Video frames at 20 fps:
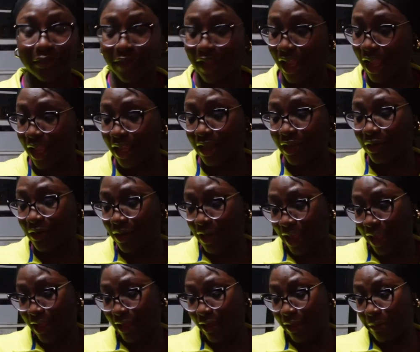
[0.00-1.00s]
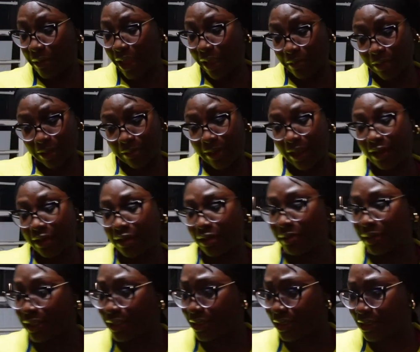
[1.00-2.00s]
I ain't gonna lie, I'm happy about it.
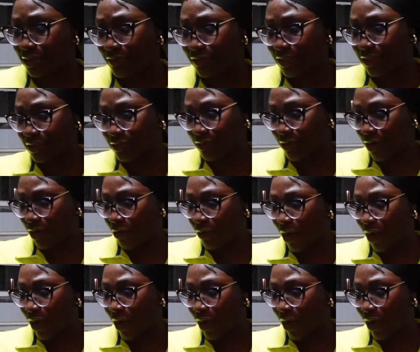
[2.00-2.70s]
Because first of all,